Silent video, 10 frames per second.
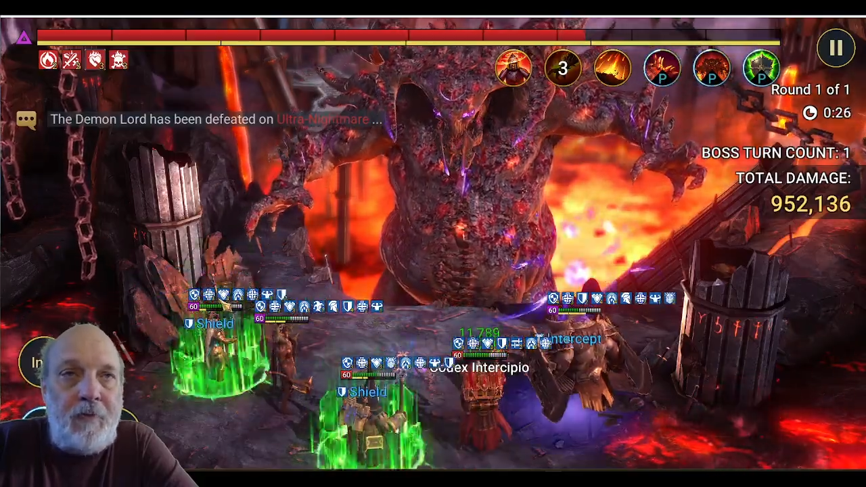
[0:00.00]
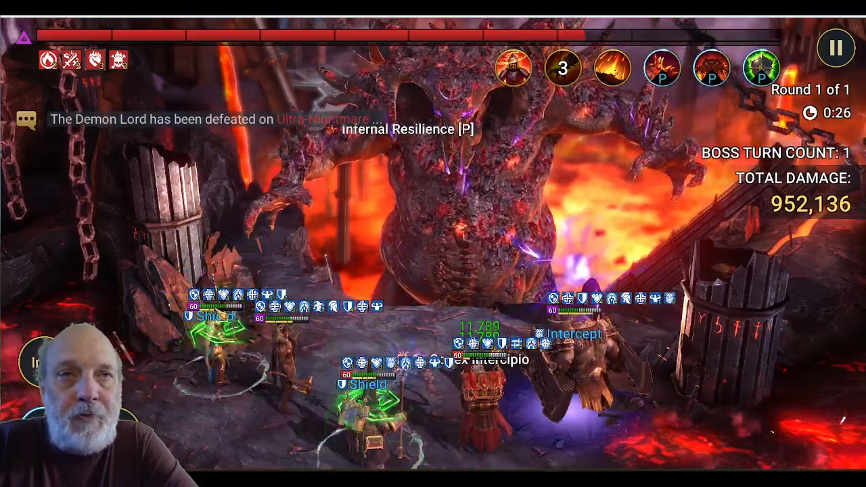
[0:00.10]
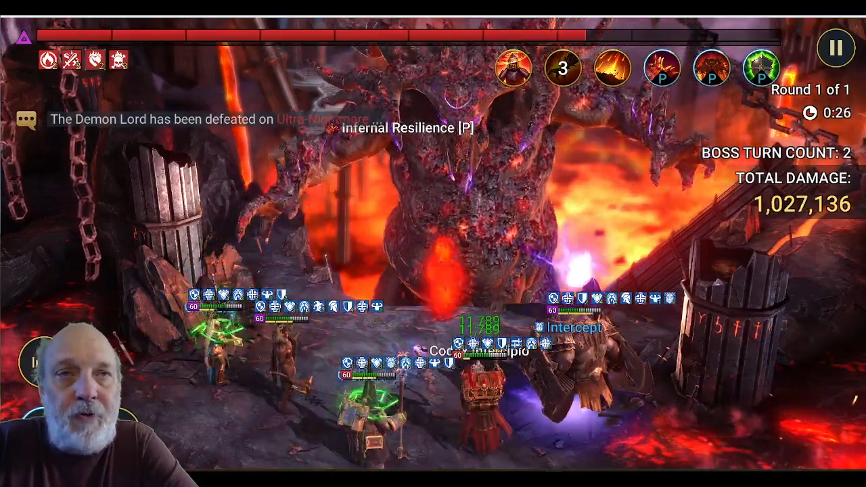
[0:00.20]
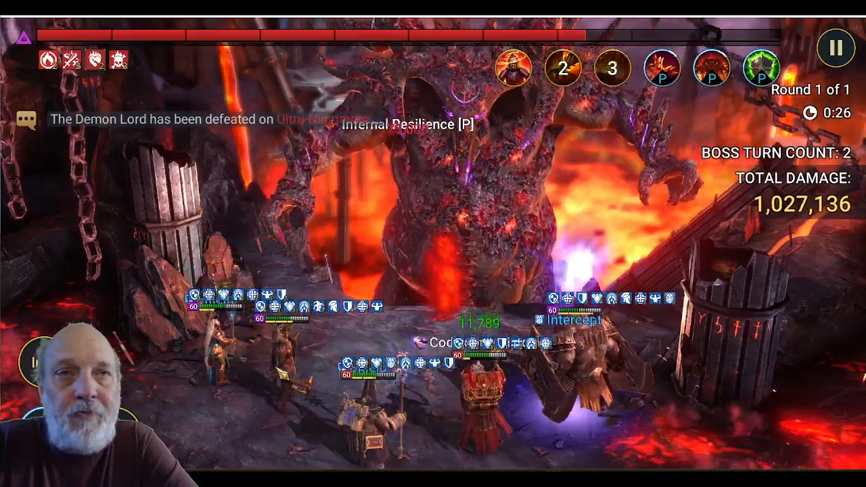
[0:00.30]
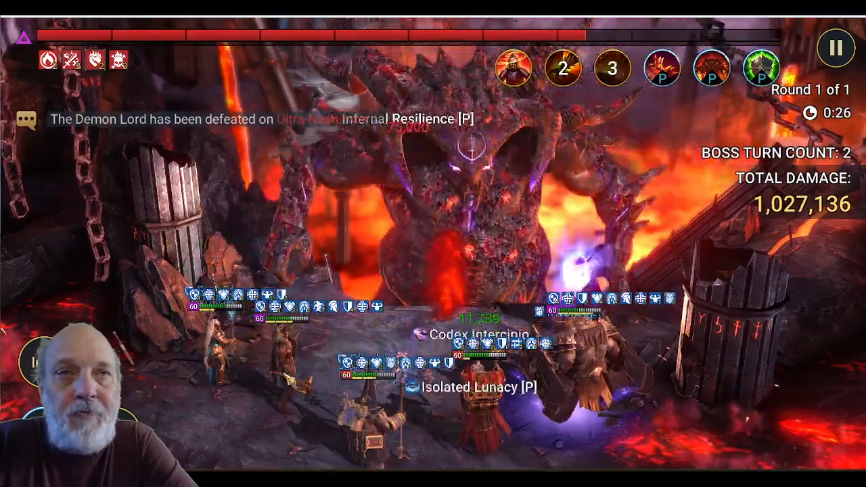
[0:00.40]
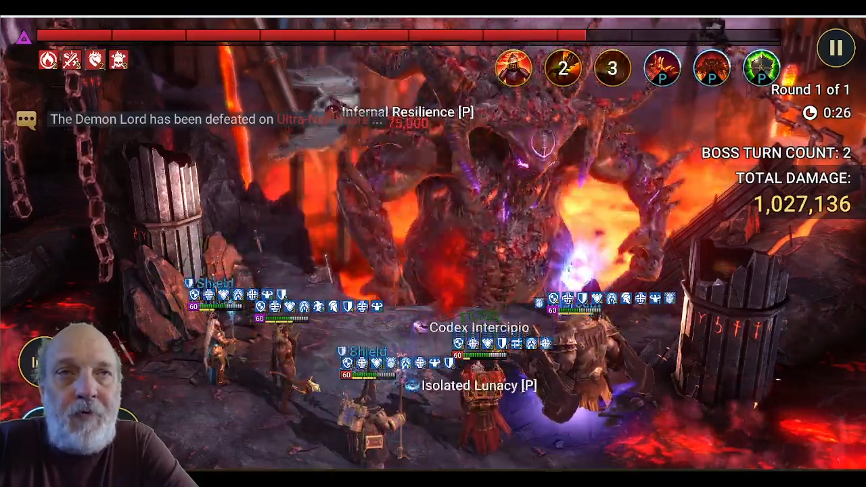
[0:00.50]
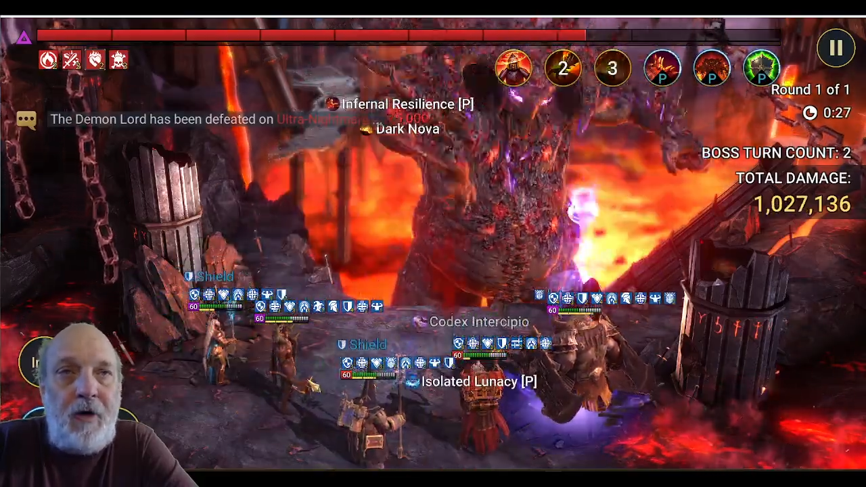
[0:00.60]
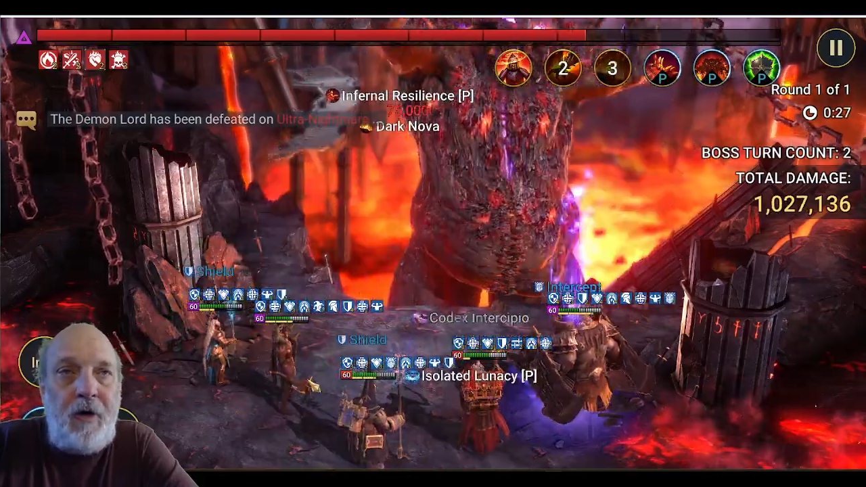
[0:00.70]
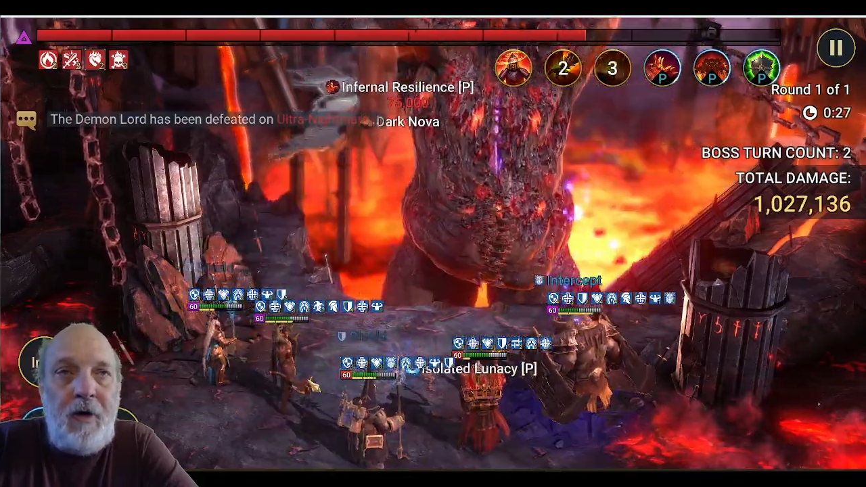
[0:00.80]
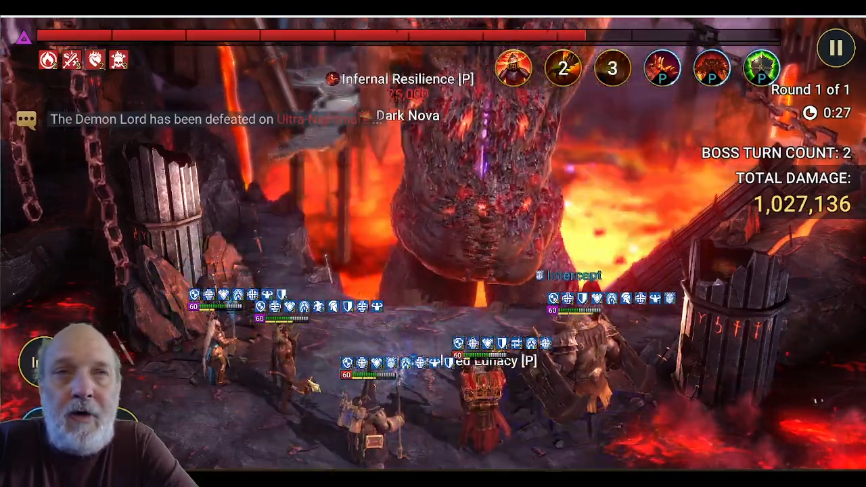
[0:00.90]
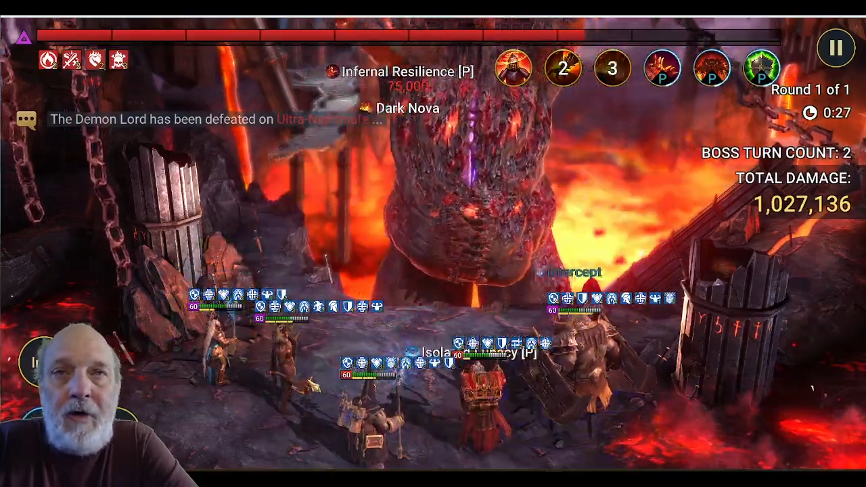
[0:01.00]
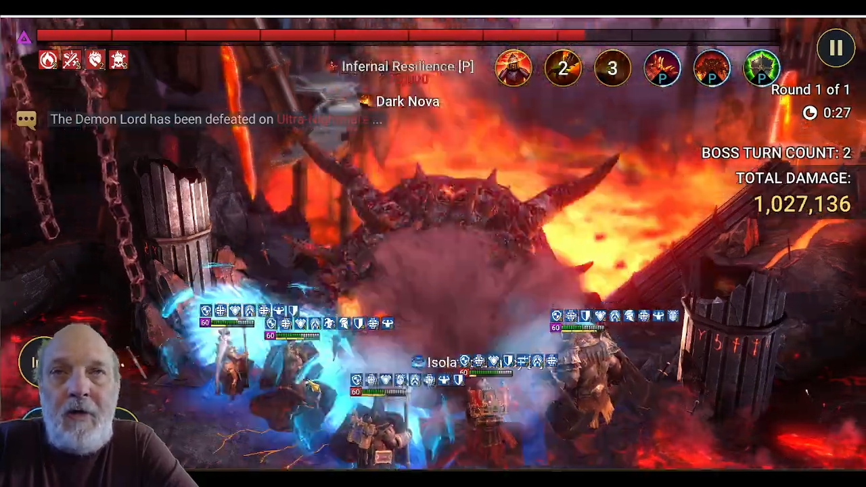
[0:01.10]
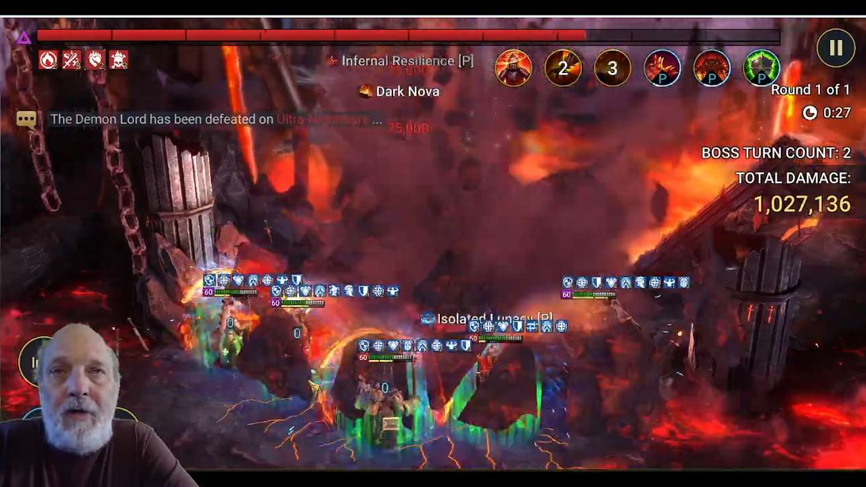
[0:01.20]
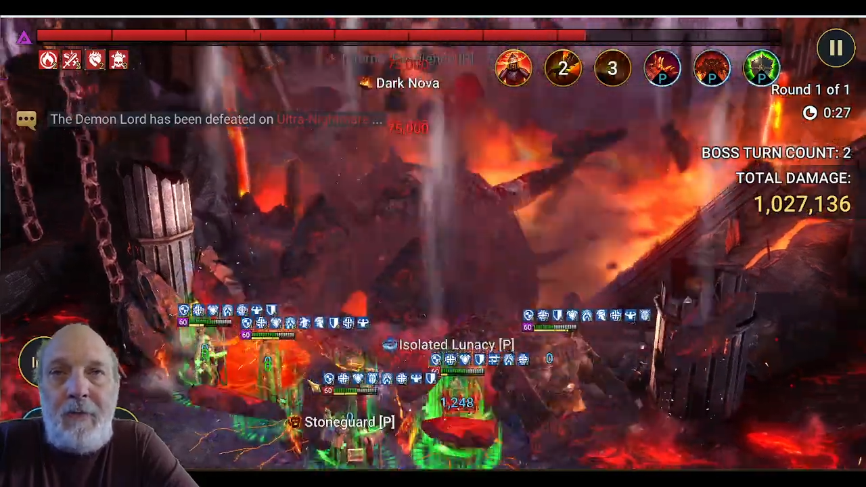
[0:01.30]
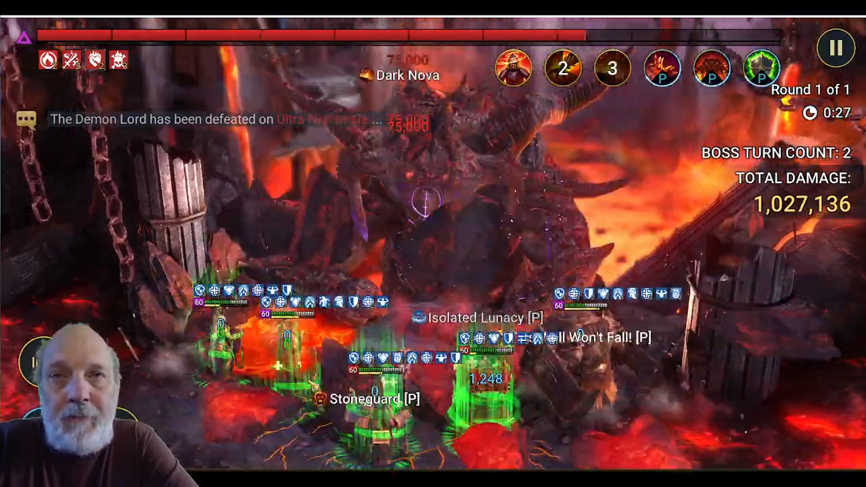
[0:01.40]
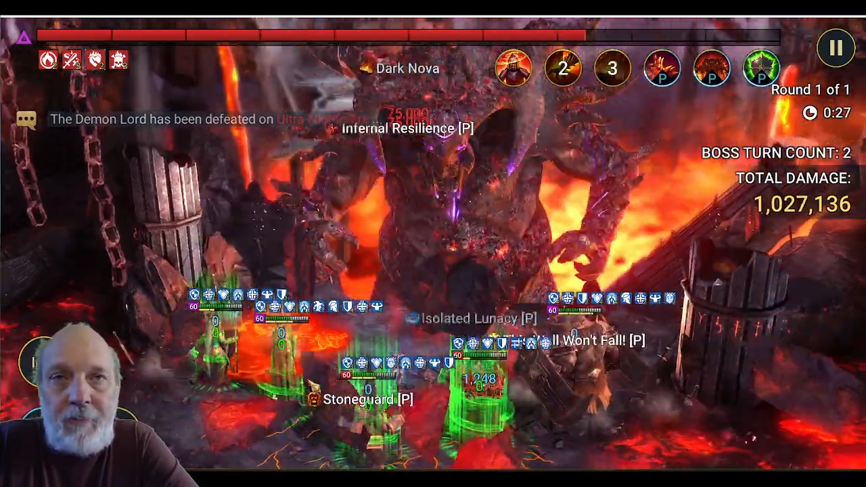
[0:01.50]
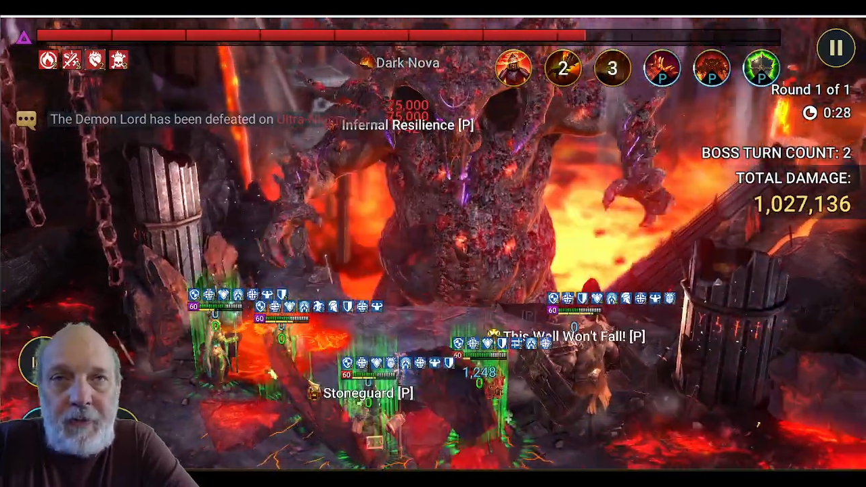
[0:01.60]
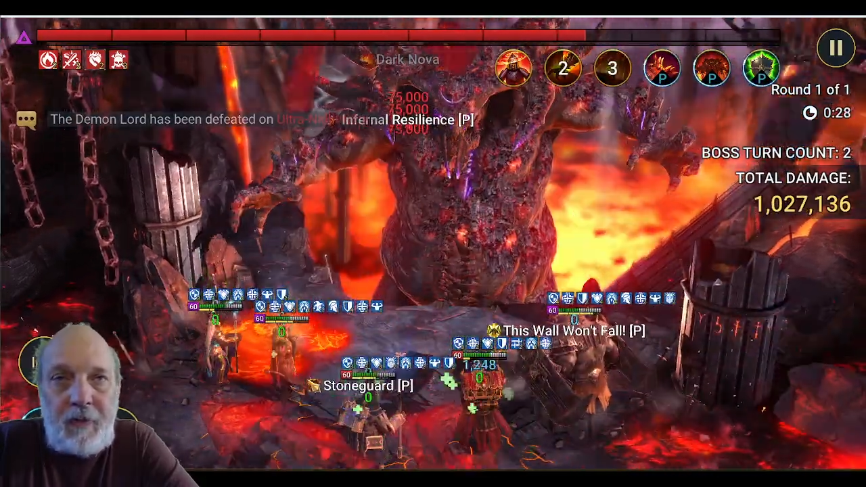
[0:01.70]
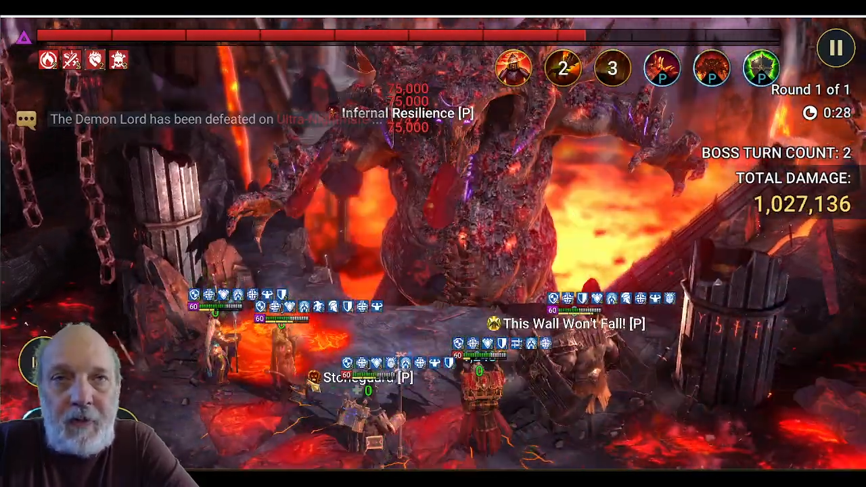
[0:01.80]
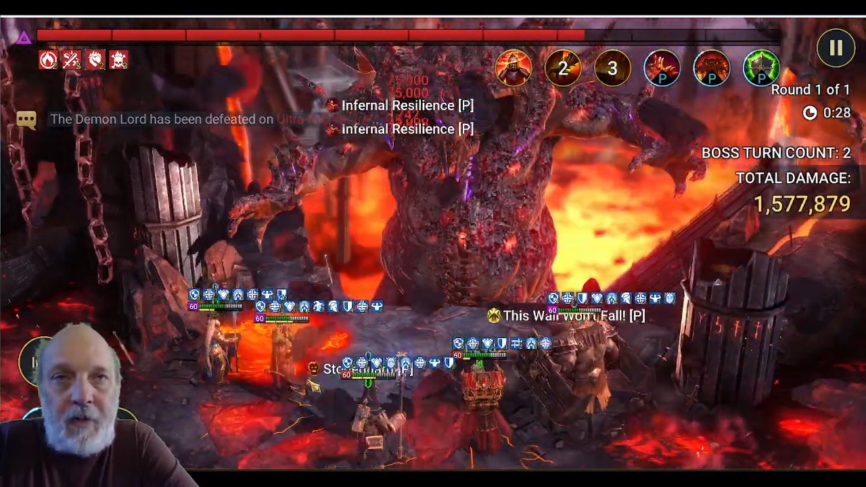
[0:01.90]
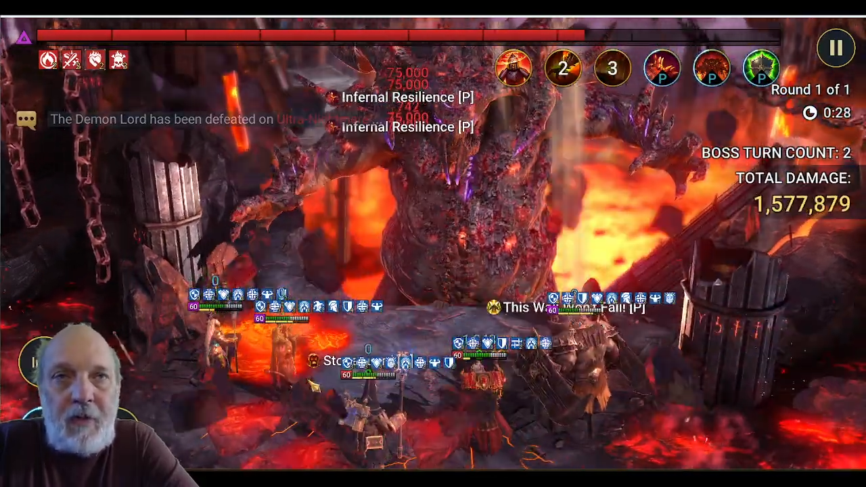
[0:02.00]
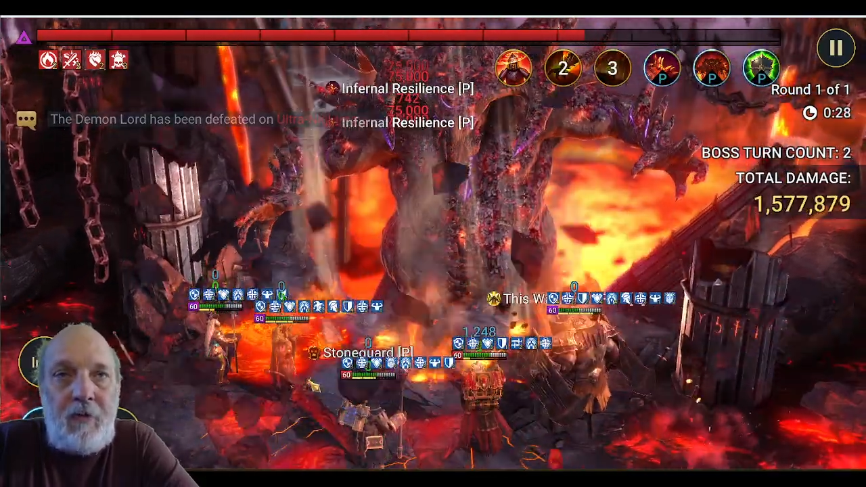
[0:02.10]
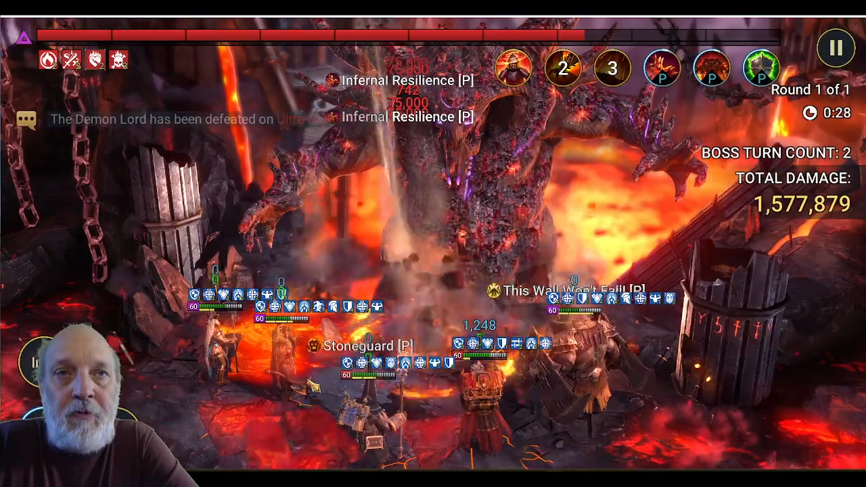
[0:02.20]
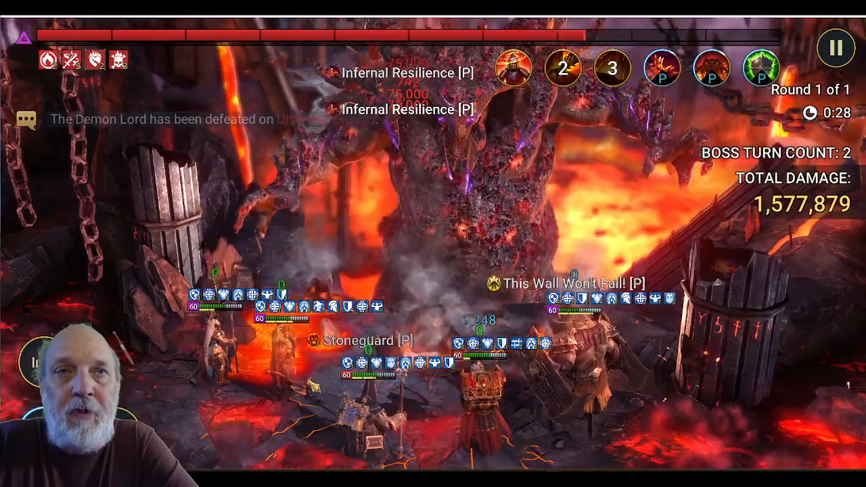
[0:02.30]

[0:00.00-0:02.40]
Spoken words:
3, 4. And